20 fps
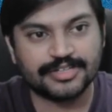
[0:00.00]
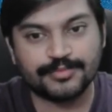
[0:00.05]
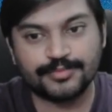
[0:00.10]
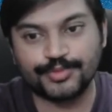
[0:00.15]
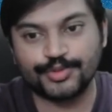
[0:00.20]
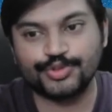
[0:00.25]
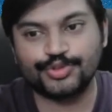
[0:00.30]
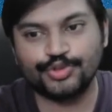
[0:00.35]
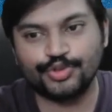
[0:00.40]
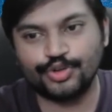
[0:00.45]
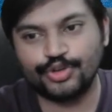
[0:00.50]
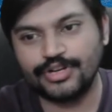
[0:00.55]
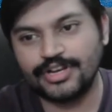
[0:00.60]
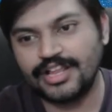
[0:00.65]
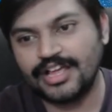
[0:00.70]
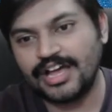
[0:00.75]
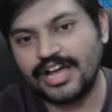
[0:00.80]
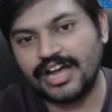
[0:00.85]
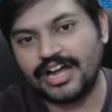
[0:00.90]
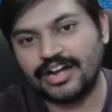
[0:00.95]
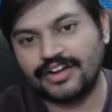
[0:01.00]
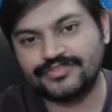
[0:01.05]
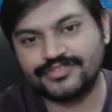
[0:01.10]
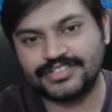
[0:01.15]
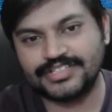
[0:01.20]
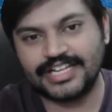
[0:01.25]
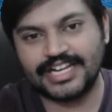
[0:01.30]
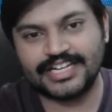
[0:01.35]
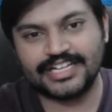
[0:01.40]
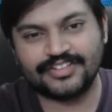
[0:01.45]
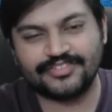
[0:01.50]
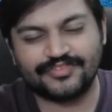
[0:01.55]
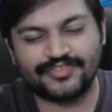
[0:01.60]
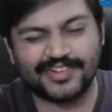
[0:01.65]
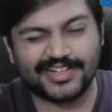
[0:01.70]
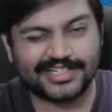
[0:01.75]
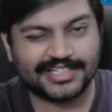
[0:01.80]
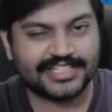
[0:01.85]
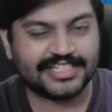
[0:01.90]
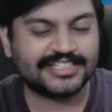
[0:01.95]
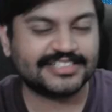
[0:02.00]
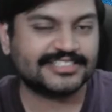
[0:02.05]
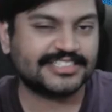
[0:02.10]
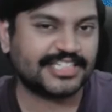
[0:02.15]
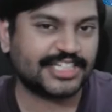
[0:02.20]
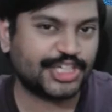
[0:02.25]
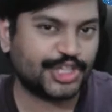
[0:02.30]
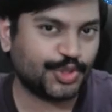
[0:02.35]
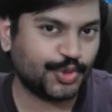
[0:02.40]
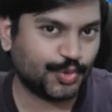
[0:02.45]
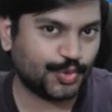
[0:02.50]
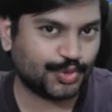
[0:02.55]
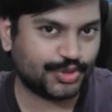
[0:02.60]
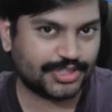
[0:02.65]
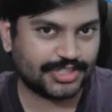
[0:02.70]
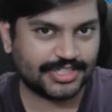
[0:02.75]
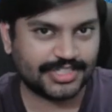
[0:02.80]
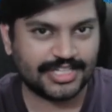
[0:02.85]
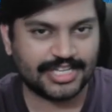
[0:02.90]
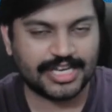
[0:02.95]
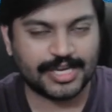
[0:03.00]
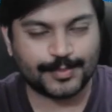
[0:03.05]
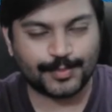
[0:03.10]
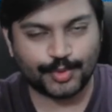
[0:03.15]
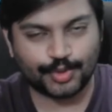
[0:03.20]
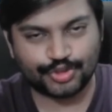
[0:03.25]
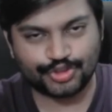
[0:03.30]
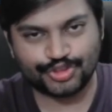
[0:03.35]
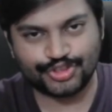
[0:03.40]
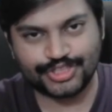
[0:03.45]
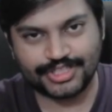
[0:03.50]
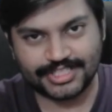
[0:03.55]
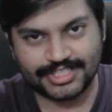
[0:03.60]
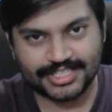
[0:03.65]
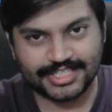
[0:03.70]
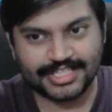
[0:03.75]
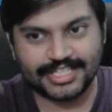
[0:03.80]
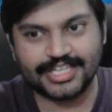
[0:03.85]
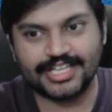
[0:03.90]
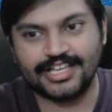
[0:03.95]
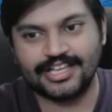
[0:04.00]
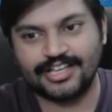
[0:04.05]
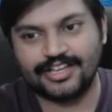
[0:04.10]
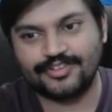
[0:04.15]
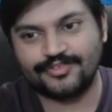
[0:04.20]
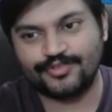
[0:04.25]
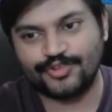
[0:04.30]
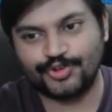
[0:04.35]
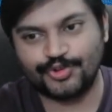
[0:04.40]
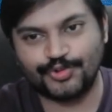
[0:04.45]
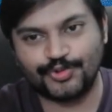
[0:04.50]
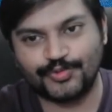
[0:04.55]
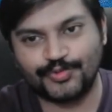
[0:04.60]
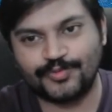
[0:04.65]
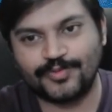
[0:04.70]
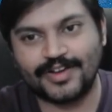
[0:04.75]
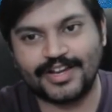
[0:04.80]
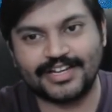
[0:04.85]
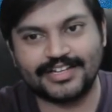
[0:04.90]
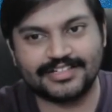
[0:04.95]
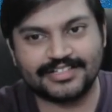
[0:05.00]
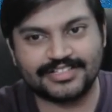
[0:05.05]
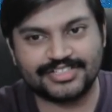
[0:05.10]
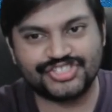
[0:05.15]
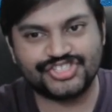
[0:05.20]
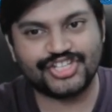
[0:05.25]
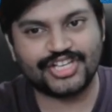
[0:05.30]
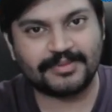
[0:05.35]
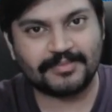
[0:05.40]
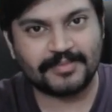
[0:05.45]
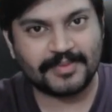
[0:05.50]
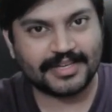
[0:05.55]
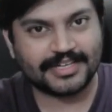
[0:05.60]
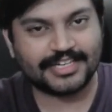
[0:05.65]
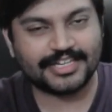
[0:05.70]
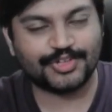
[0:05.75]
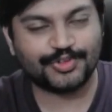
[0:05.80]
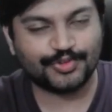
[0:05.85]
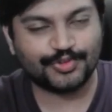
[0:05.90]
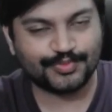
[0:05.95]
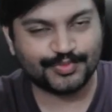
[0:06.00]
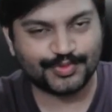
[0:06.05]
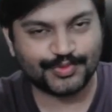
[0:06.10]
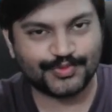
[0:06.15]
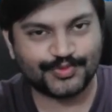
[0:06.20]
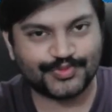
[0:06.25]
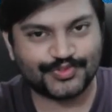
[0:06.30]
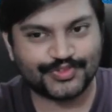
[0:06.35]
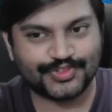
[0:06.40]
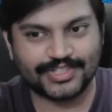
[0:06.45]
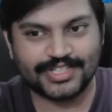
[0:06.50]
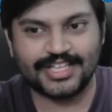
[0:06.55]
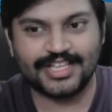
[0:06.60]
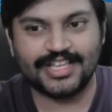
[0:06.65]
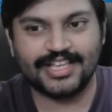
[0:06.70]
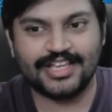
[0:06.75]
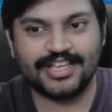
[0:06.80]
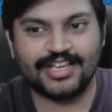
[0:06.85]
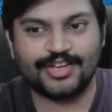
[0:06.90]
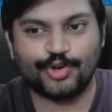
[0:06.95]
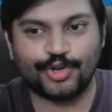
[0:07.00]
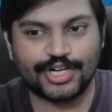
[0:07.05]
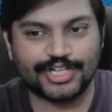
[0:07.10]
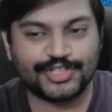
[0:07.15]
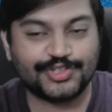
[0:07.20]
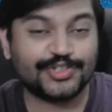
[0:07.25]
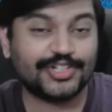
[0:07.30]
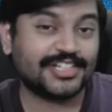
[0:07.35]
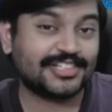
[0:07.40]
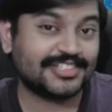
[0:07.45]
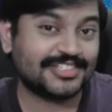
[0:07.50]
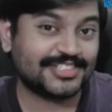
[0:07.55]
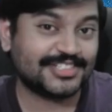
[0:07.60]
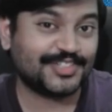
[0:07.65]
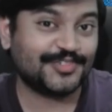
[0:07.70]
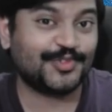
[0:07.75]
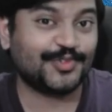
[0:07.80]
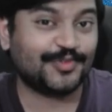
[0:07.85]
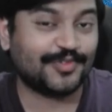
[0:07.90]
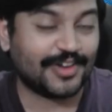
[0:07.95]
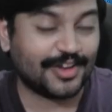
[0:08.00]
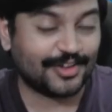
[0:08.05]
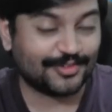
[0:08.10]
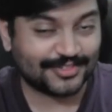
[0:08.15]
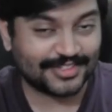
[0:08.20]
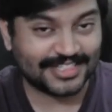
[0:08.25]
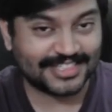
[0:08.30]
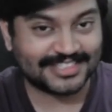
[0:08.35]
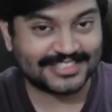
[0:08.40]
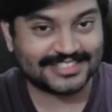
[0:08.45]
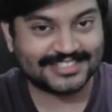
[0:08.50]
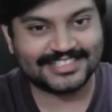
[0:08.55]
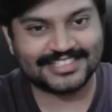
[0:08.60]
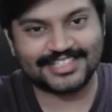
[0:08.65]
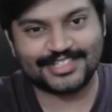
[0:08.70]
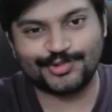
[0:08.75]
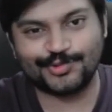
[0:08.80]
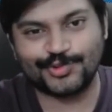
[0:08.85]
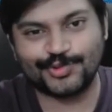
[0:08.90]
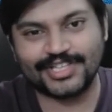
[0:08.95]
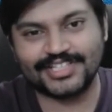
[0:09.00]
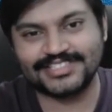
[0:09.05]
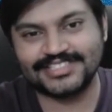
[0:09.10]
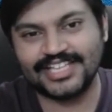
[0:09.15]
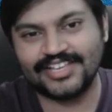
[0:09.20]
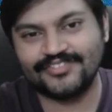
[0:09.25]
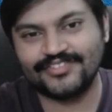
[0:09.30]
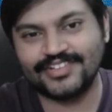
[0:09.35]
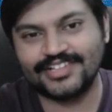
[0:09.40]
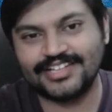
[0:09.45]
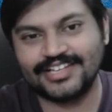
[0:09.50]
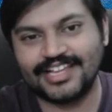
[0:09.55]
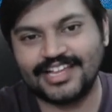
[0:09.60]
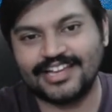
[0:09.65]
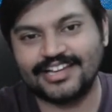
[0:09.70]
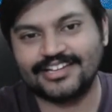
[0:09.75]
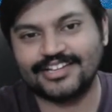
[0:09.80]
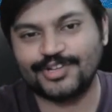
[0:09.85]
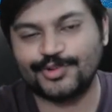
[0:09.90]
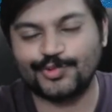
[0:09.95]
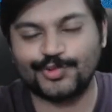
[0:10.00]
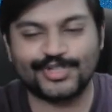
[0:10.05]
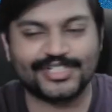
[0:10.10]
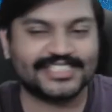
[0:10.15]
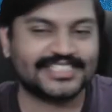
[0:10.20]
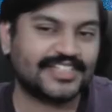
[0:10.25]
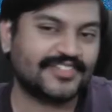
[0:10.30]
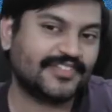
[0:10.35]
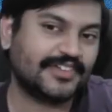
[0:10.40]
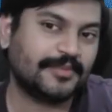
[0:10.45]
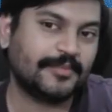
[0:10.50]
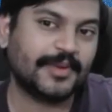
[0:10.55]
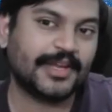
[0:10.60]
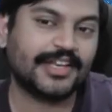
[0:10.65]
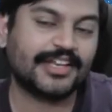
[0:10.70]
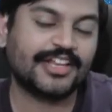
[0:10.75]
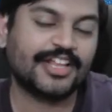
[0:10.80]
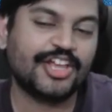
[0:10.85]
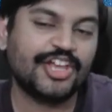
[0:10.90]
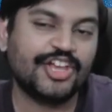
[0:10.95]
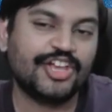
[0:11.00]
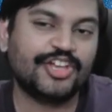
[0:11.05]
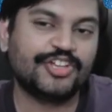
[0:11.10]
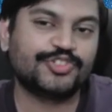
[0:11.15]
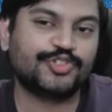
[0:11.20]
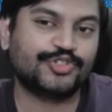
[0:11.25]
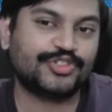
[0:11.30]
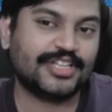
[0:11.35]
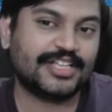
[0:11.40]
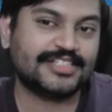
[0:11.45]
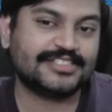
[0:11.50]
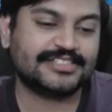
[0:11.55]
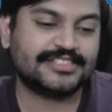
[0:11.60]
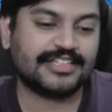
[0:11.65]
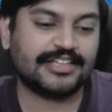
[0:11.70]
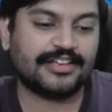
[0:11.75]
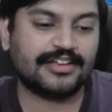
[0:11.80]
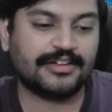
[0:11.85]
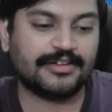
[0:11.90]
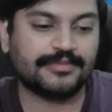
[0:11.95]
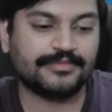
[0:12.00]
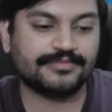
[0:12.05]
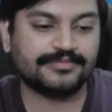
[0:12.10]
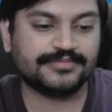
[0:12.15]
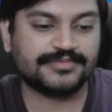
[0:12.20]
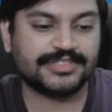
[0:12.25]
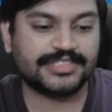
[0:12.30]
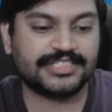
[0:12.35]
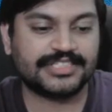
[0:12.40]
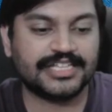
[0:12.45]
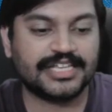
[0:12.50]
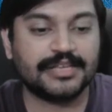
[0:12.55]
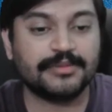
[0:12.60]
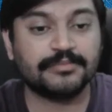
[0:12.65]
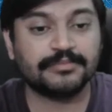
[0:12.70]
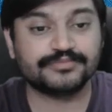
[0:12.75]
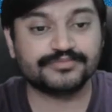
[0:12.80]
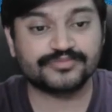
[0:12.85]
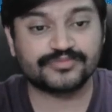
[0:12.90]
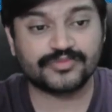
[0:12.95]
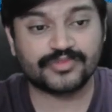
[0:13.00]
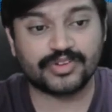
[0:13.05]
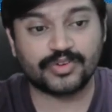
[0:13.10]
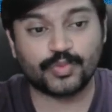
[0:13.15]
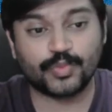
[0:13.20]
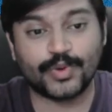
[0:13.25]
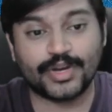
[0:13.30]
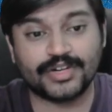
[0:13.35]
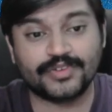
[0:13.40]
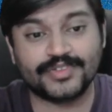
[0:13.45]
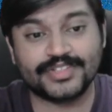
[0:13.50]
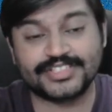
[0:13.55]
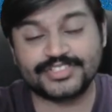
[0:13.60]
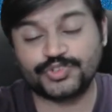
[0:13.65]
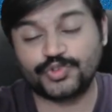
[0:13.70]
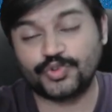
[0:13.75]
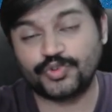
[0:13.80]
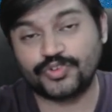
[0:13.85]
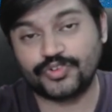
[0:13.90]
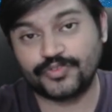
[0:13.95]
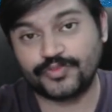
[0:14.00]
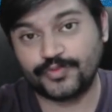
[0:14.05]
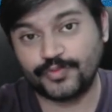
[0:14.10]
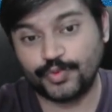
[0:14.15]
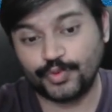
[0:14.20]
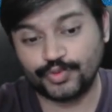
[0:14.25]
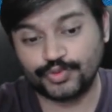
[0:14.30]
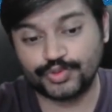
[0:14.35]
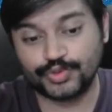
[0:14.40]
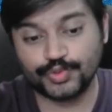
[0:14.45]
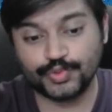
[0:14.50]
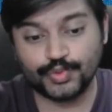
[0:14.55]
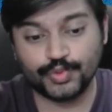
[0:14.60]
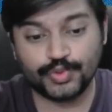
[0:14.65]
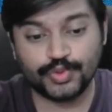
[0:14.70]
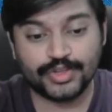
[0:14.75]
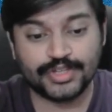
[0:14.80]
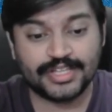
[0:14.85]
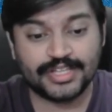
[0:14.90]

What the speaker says: Mrudul. After knight f8, here's the cute opportunity for you to find checkmate in two moves. Congratulations if you found this rook e7 and rook e7 mate. So thus the team won with a score of 4-2.